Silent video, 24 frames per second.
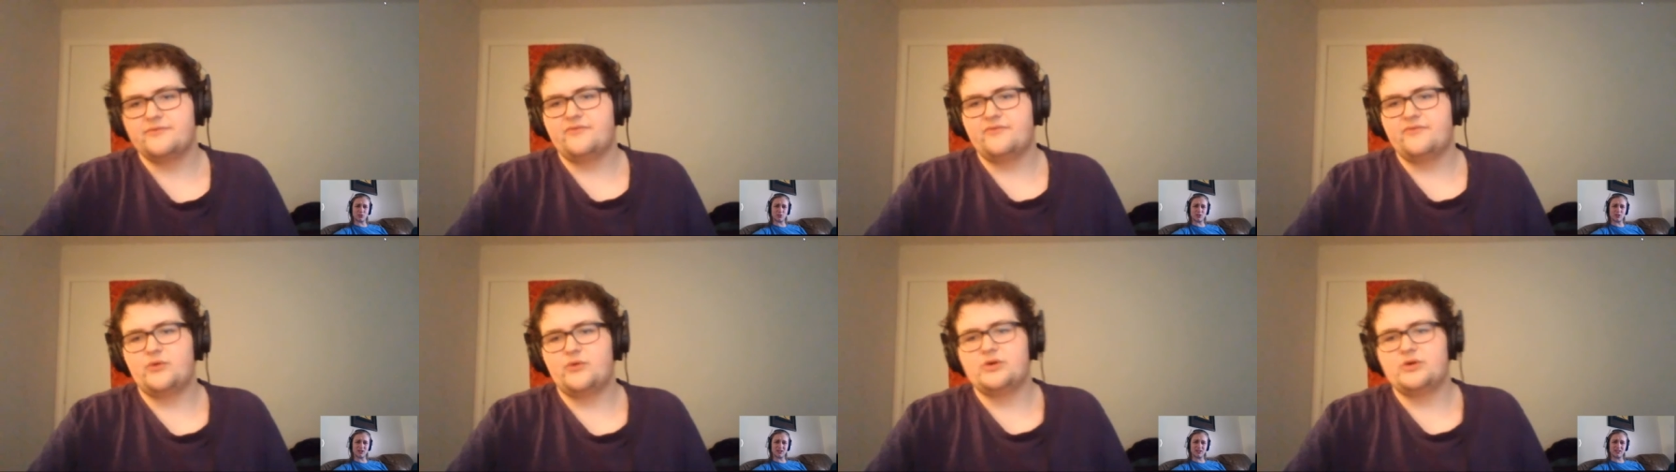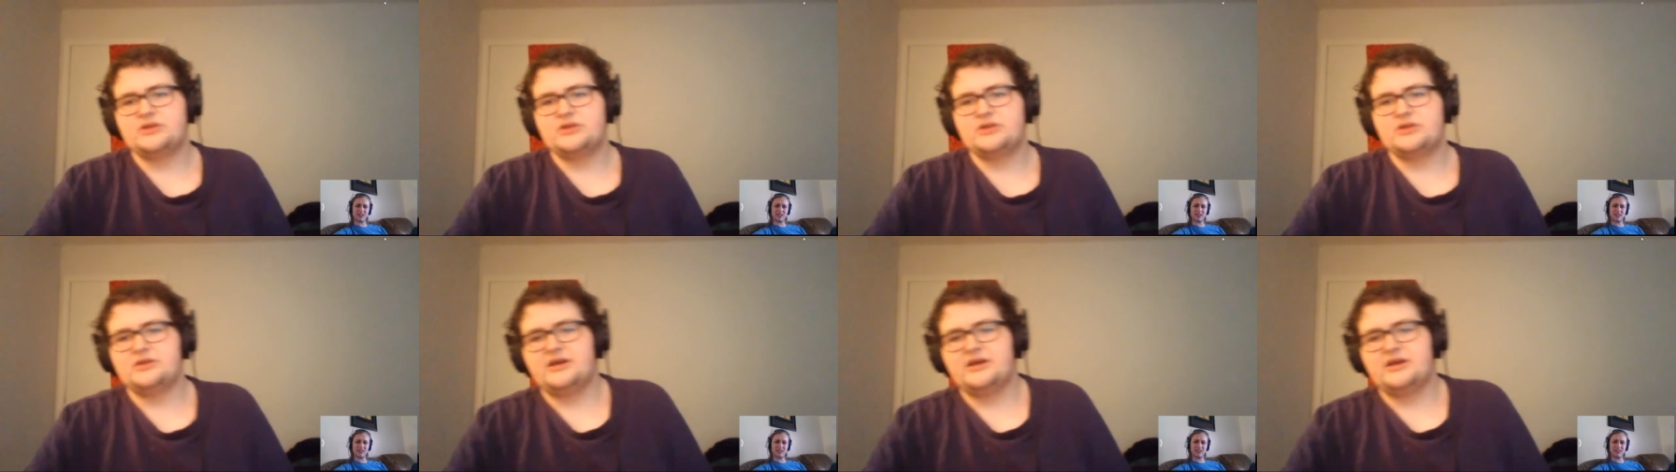
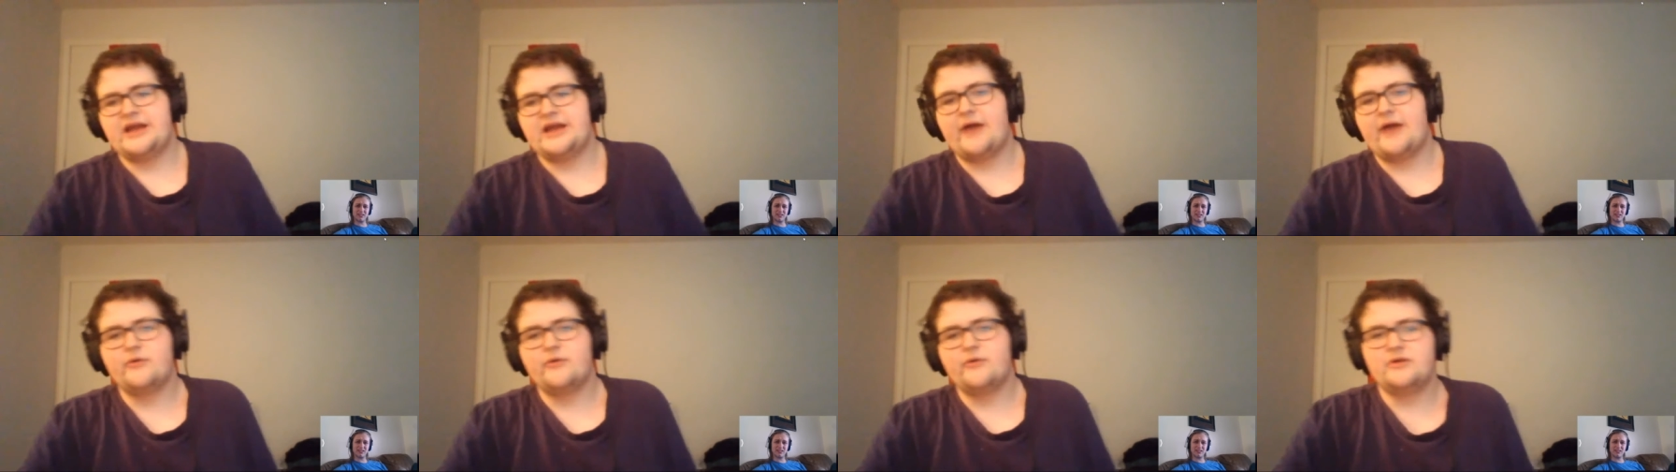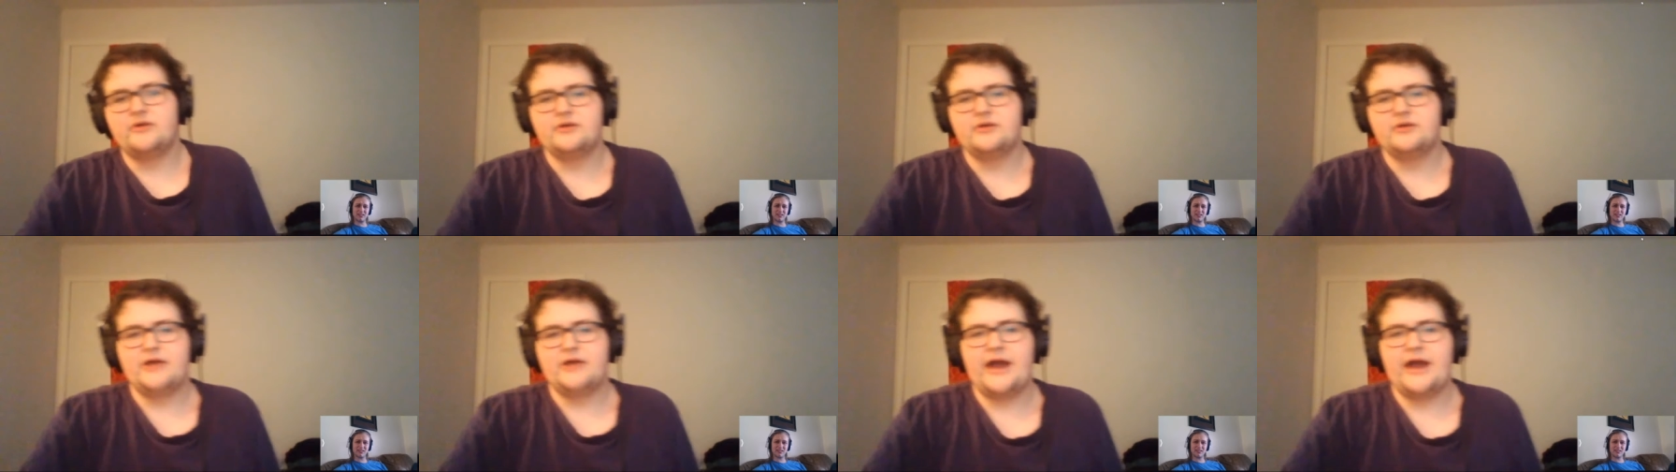40 an hour
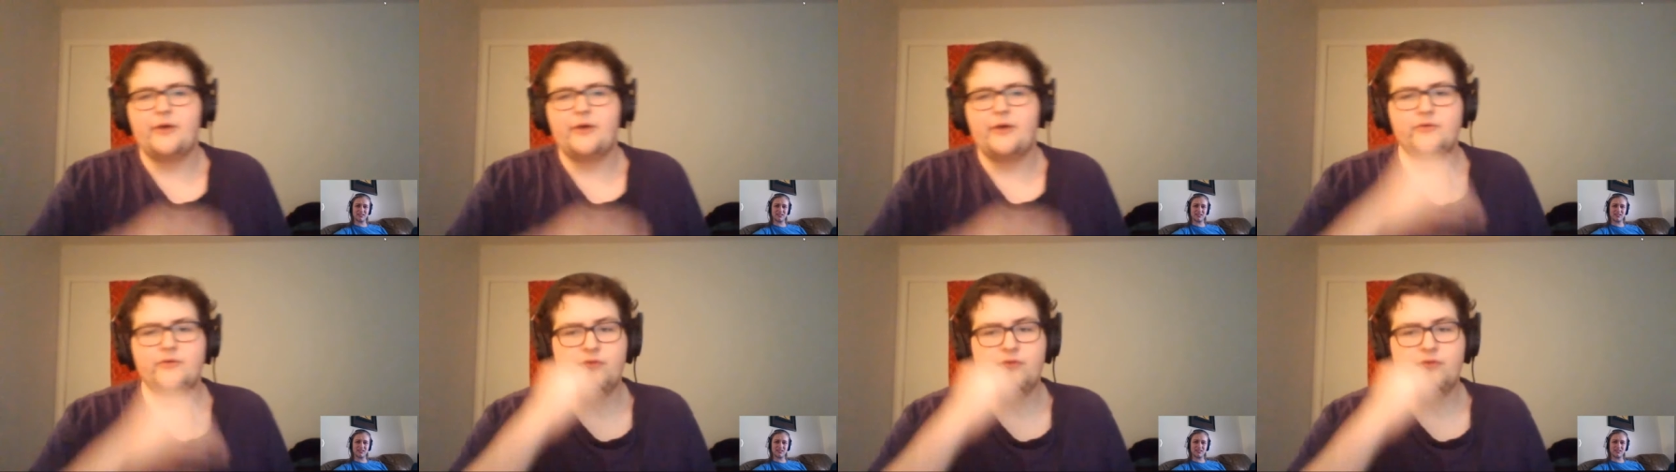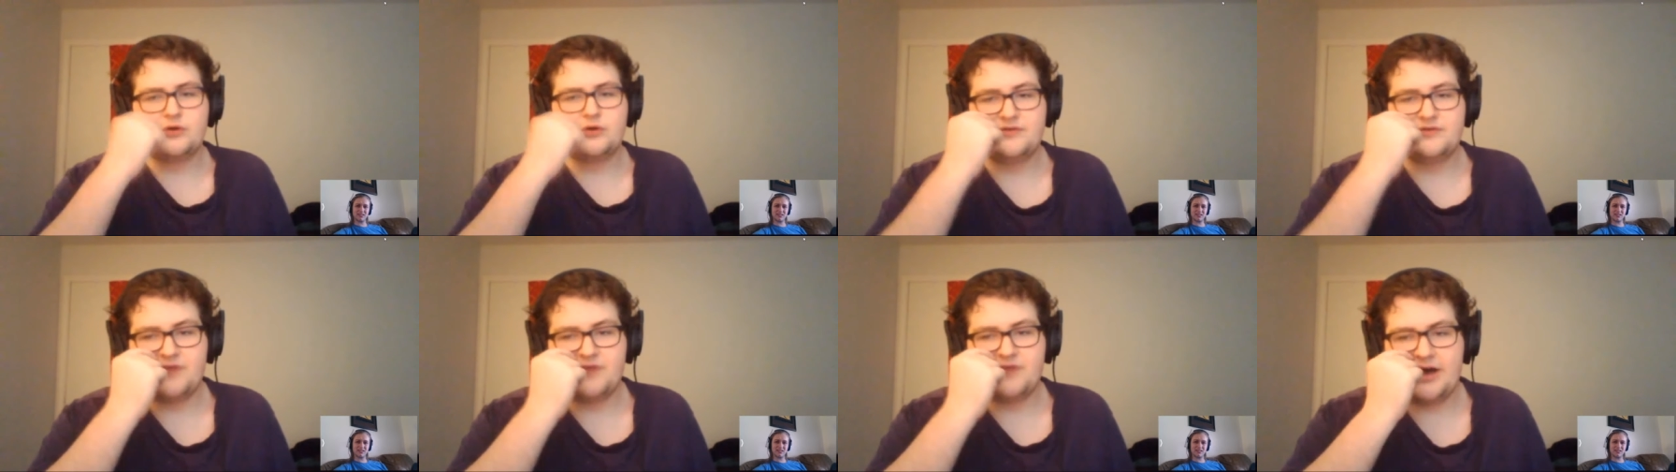
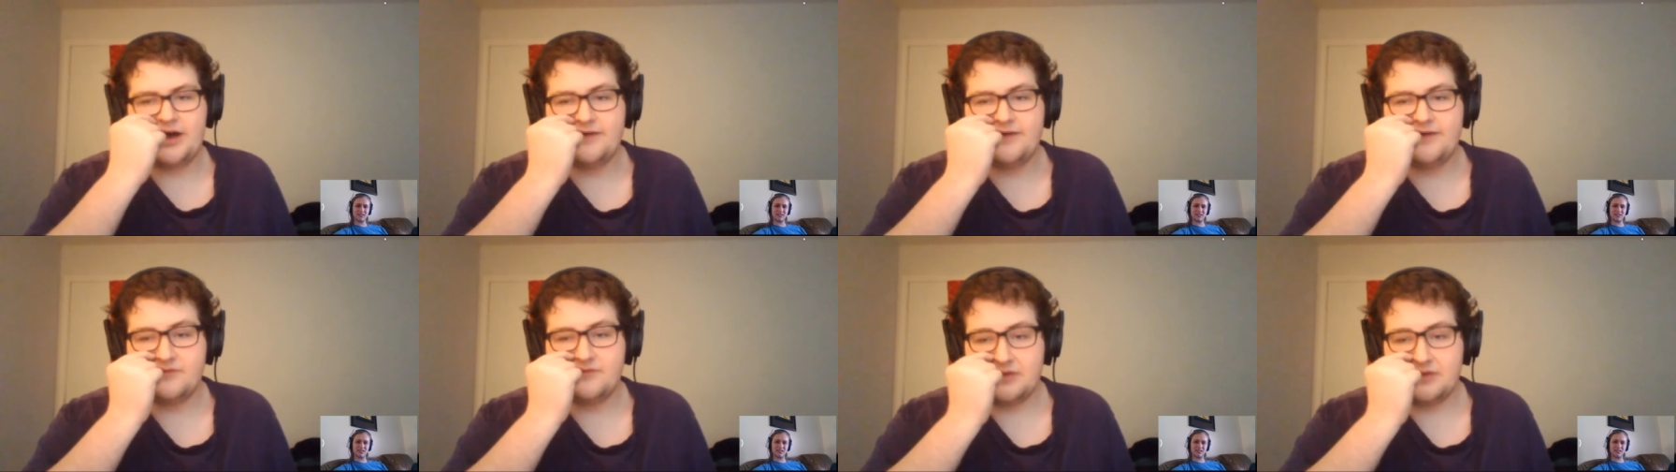45.